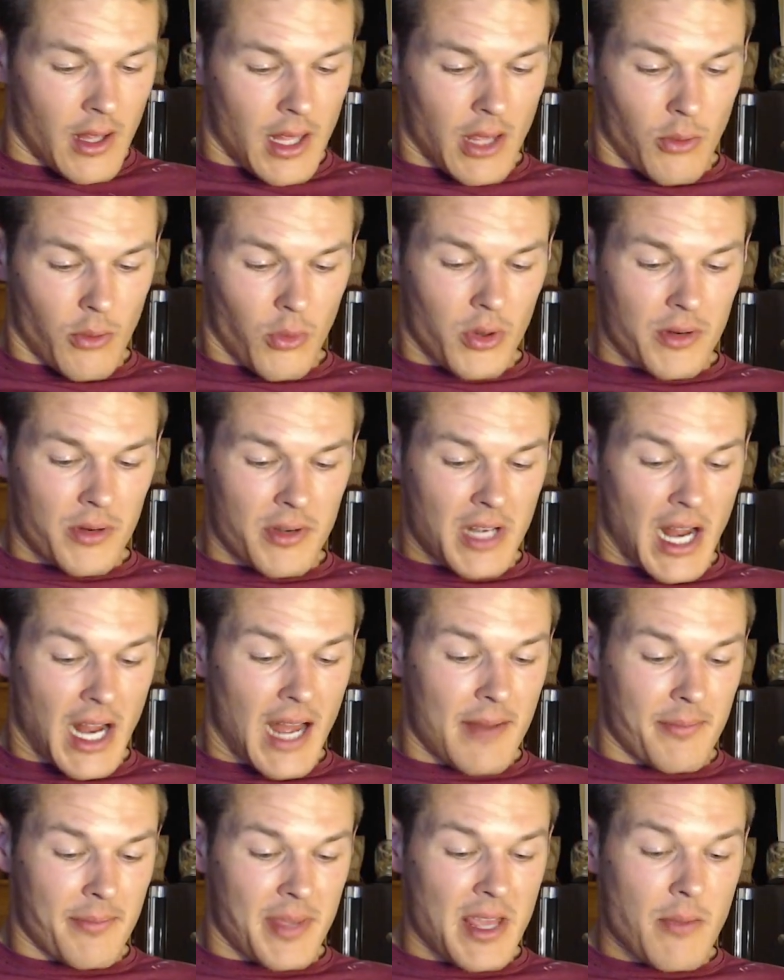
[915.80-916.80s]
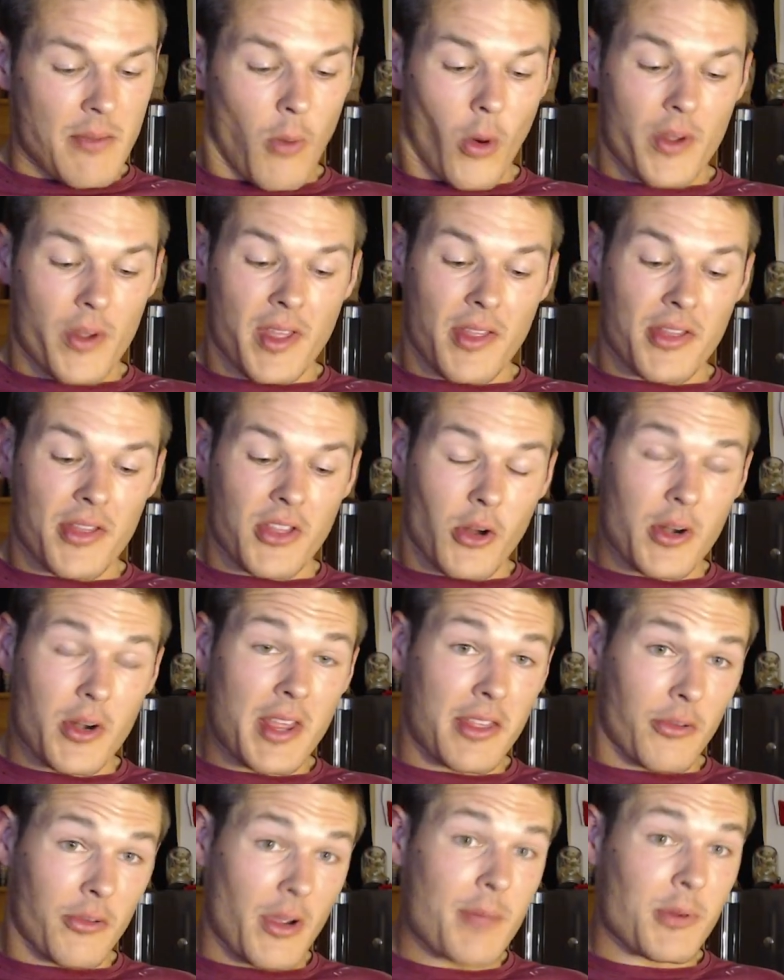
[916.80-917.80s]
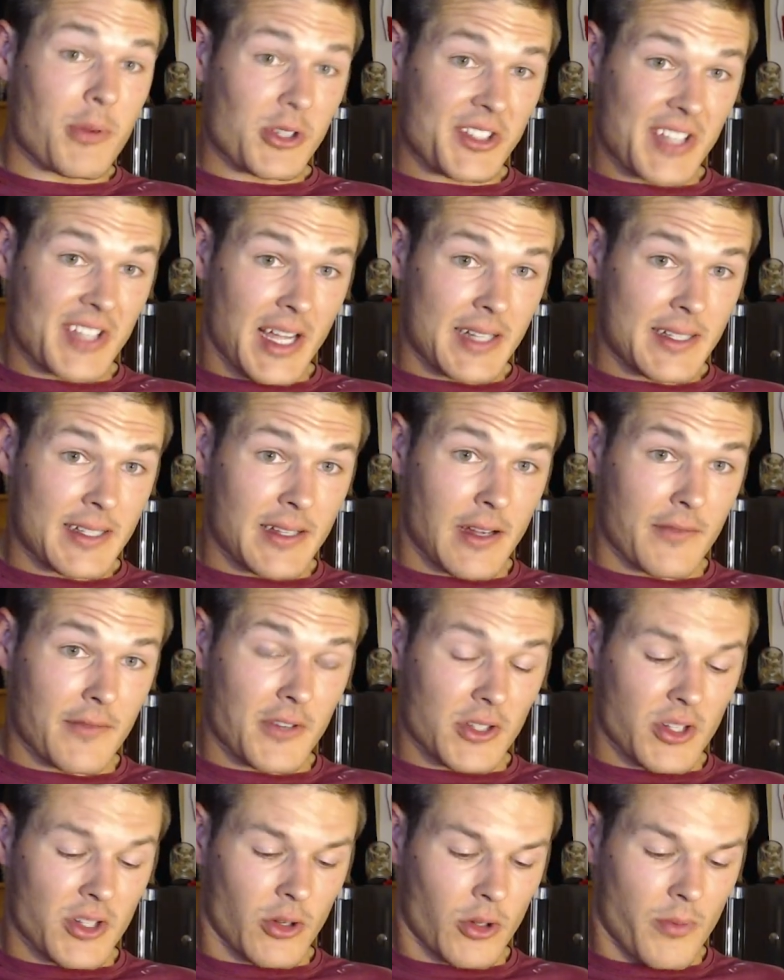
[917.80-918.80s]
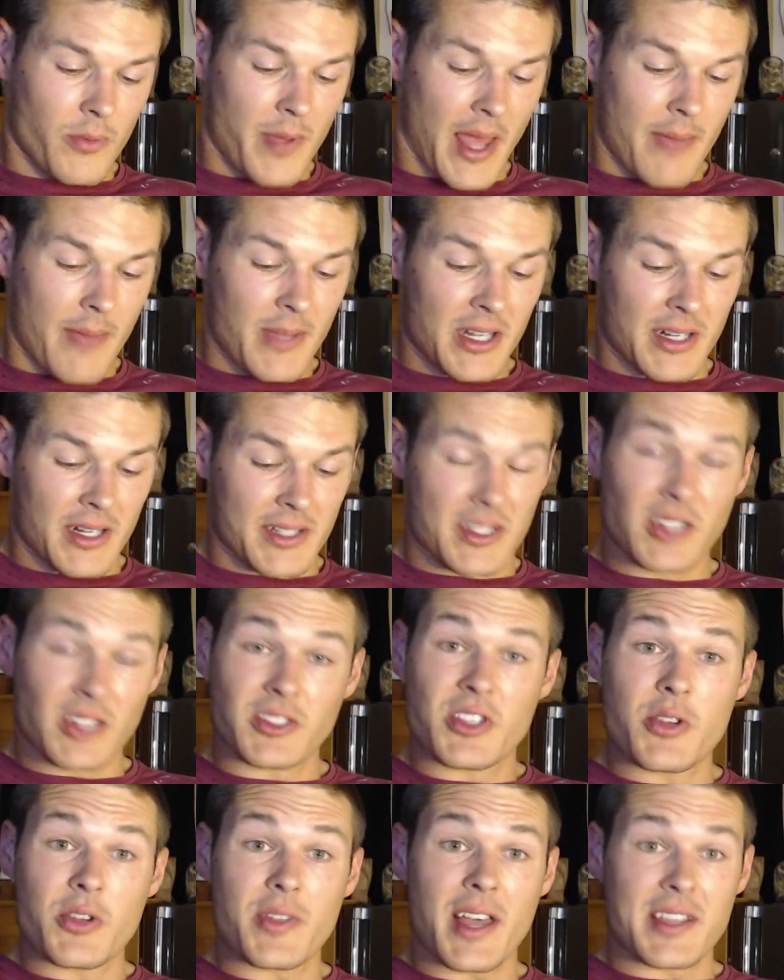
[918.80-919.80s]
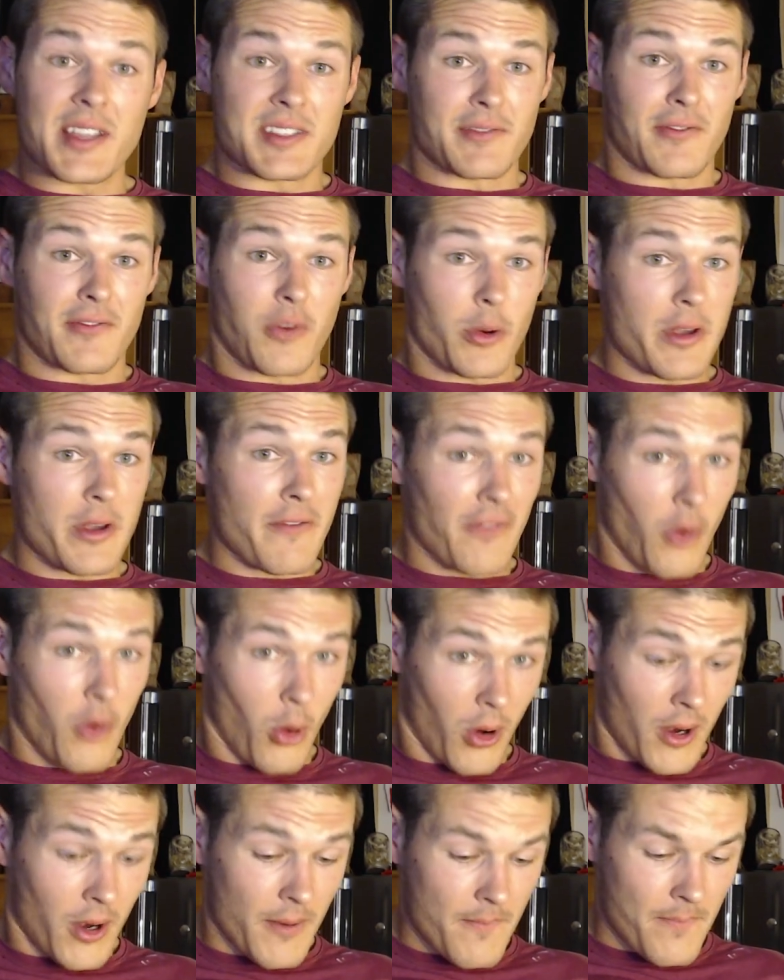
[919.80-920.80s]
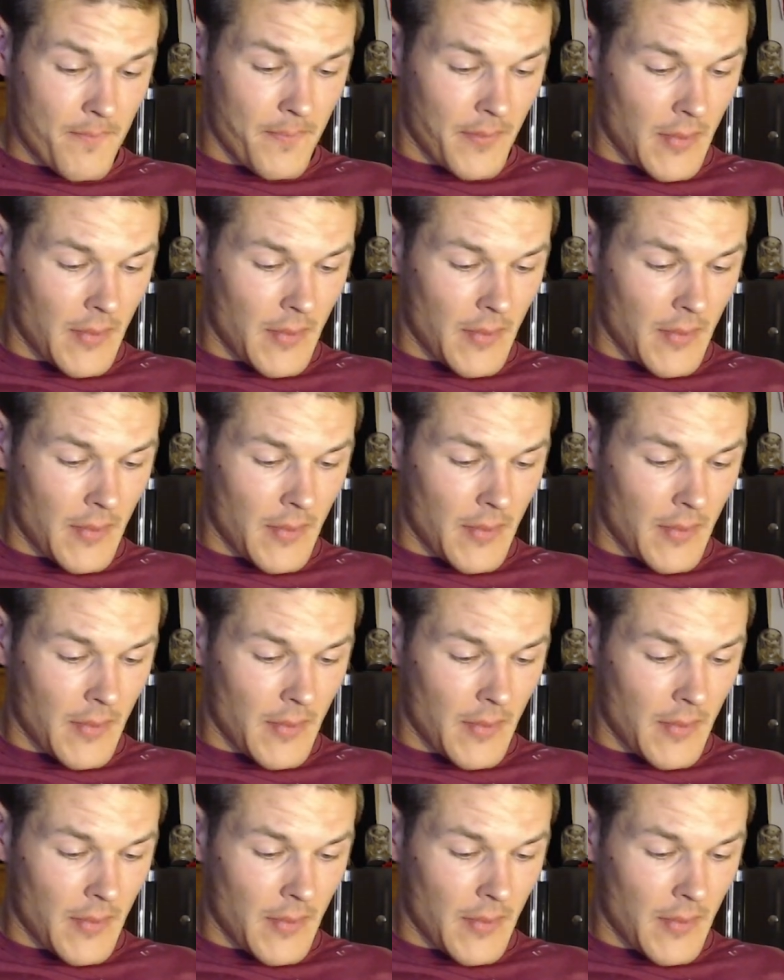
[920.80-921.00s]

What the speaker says: It would not be more than 33% of your total payment until 2044.